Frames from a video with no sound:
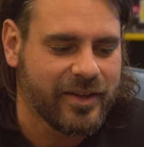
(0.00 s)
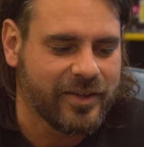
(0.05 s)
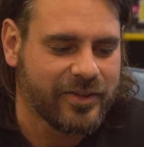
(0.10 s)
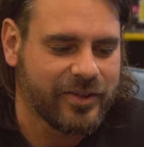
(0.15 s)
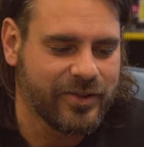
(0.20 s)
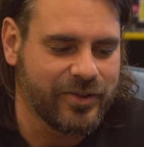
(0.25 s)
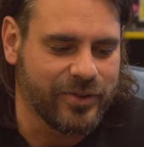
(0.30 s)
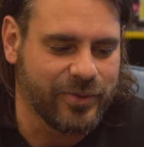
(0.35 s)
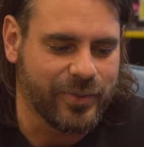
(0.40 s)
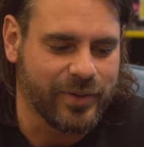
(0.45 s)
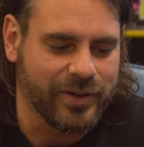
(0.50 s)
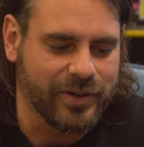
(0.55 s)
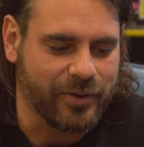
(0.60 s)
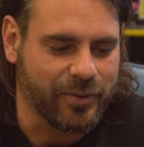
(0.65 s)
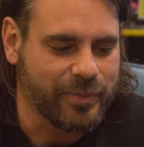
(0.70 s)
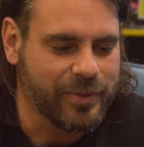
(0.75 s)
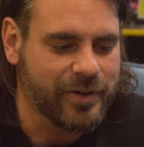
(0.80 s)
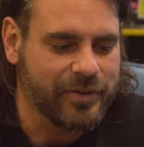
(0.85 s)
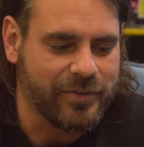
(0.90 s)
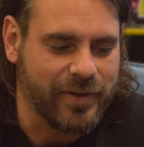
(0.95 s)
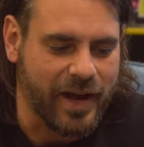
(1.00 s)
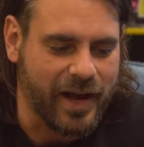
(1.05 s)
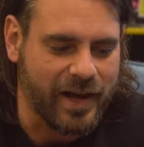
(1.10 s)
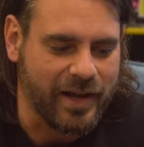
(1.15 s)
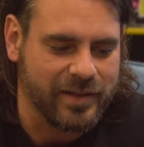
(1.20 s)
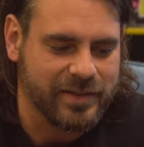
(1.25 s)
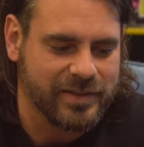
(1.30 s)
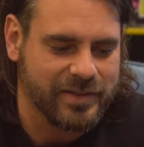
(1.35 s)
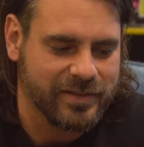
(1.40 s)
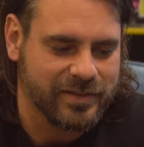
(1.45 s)
to do a little bit of
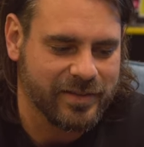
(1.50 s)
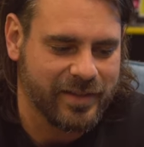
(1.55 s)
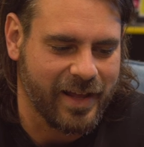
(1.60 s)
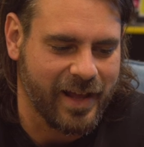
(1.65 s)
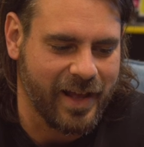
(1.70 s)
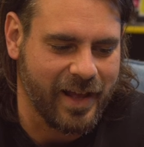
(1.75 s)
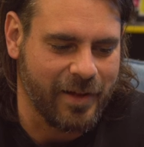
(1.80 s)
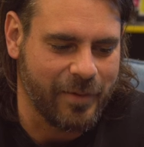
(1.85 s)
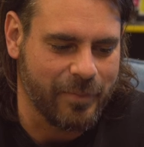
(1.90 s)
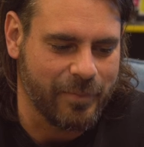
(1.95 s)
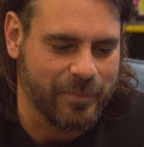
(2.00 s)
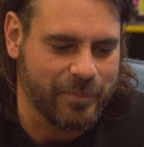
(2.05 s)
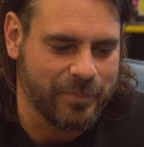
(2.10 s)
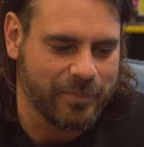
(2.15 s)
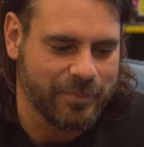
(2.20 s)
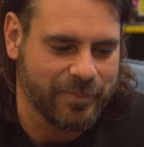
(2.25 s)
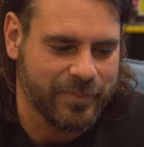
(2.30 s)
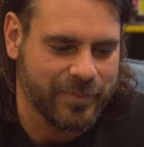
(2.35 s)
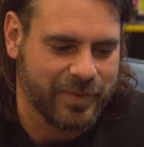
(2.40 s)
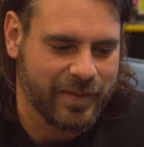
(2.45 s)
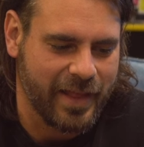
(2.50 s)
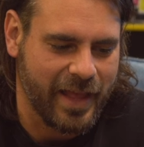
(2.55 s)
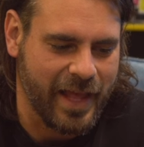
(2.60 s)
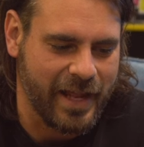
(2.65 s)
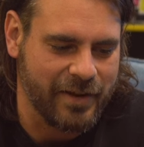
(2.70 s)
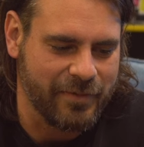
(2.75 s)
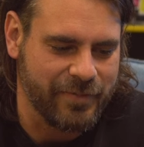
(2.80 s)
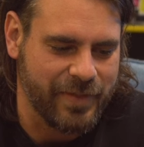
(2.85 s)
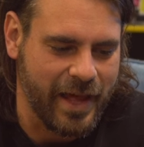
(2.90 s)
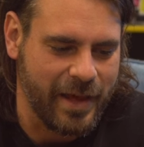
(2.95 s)
art. Um,
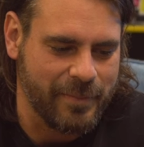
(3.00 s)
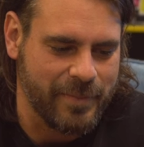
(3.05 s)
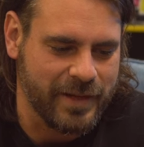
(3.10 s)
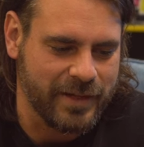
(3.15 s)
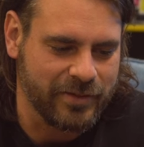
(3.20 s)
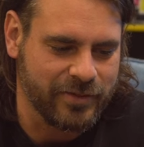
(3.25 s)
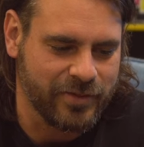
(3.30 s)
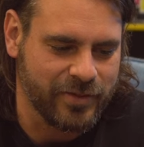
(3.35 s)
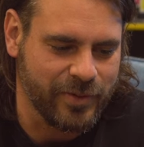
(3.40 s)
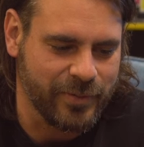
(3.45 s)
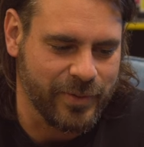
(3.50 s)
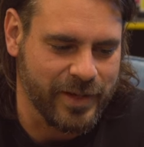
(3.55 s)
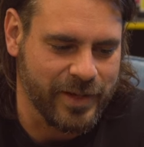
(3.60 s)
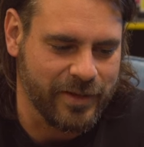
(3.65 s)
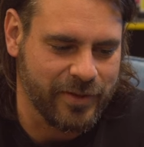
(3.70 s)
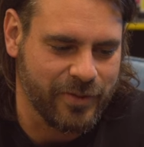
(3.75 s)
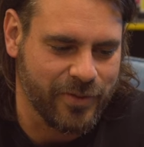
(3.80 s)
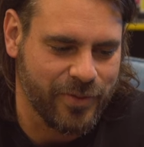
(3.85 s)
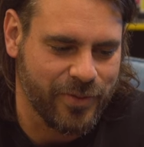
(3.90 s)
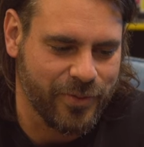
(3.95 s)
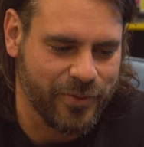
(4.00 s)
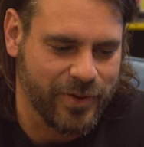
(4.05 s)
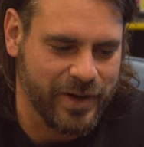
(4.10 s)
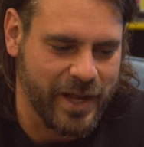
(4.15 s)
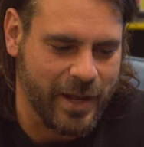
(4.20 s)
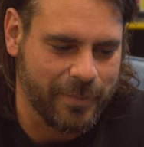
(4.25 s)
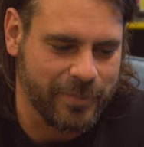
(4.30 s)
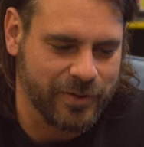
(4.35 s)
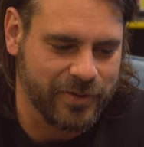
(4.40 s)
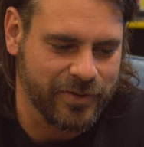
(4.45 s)
and if that means doing three
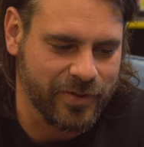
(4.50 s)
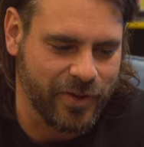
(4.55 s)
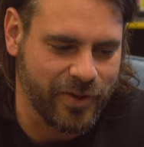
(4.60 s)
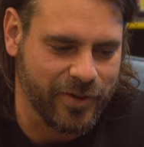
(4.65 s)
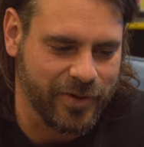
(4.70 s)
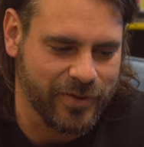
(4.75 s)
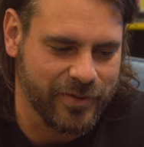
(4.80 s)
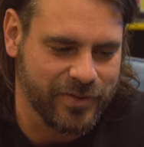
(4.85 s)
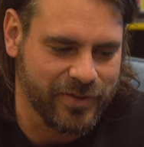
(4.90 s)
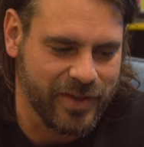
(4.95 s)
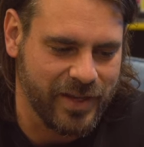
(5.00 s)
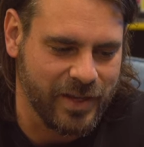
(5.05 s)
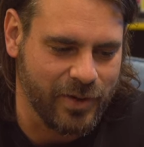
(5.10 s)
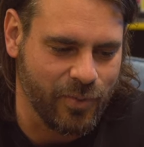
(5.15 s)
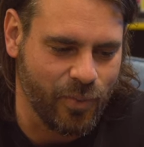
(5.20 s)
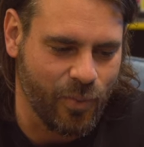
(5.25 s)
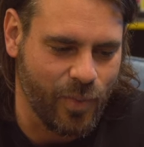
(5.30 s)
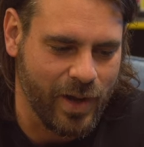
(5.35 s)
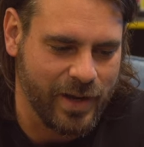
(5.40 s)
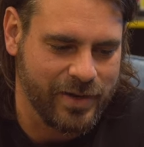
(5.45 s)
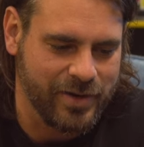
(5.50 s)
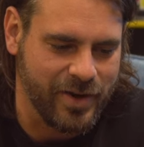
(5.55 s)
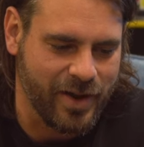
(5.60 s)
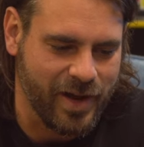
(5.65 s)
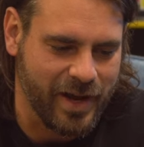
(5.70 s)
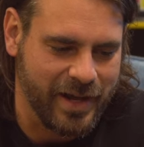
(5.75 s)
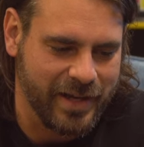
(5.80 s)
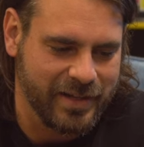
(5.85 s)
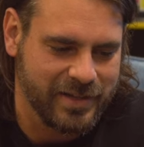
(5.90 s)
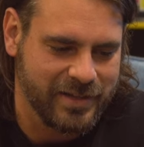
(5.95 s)
episodes in one
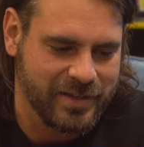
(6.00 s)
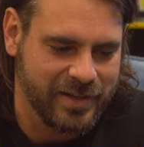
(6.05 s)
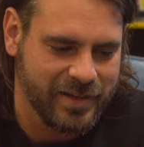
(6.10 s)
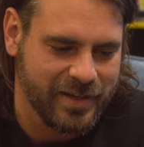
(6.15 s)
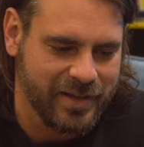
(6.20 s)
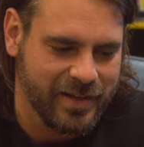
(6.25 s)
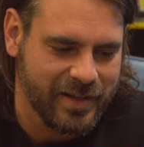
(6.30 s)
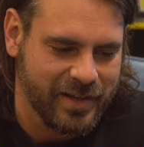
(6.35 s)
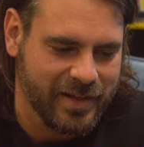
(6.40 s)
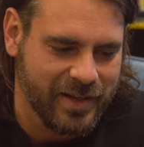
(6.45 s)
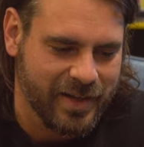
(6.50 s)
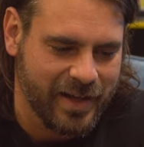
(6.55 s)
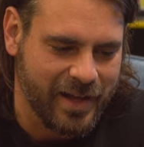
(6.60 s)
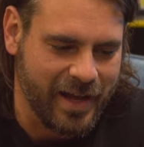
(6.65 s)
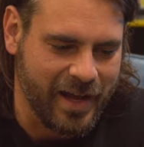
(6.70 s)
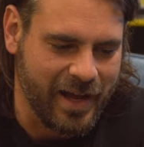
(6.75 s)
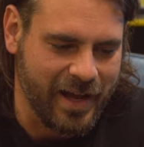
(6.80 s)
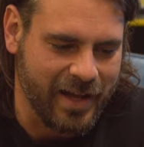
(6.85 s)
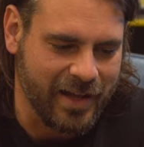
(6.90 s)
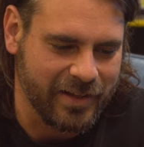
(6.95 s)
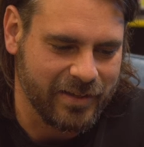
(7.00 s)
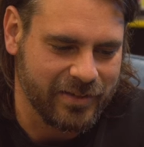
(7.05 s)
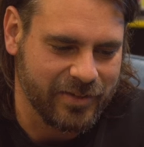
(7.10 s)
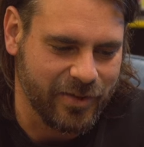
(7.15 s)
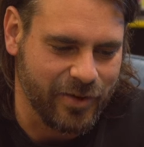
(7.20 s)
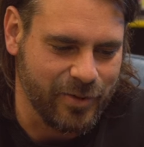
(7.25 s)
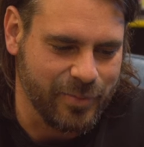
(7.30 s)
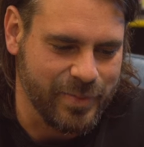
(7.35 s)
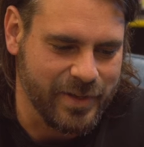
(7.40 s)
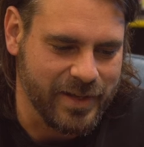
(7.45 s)
night, uh,
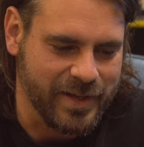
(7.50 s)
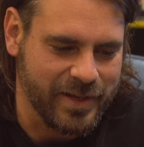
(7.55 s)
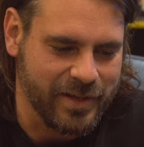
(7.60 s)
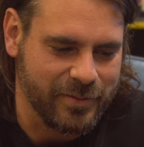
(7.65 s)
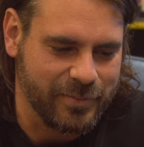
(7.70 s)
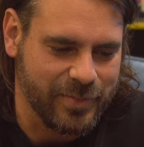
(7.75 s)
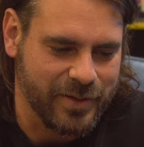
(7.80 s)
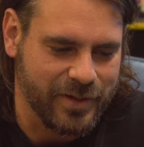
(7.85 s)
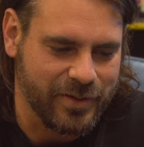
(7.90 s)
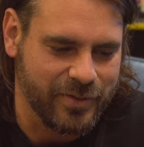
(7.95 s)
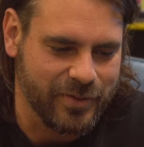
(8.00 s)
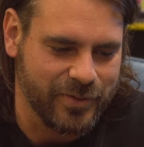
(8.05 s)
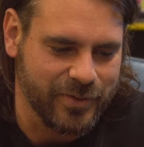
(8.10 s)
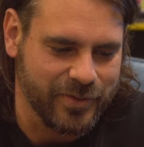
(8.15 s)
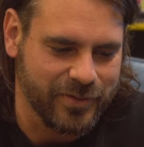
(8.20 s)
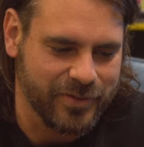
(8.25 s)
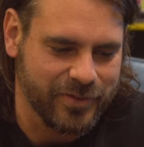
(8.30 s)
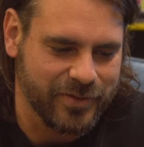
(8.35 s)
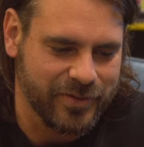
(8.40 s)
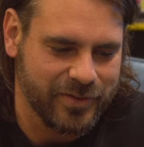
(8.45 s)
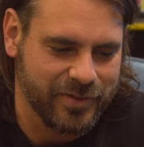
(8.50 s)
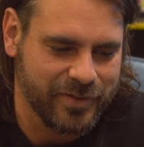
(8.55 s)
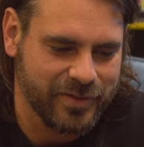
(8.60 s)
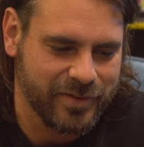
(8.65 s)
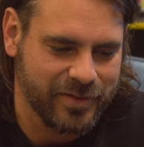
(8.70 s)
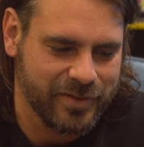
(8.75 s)
so be it because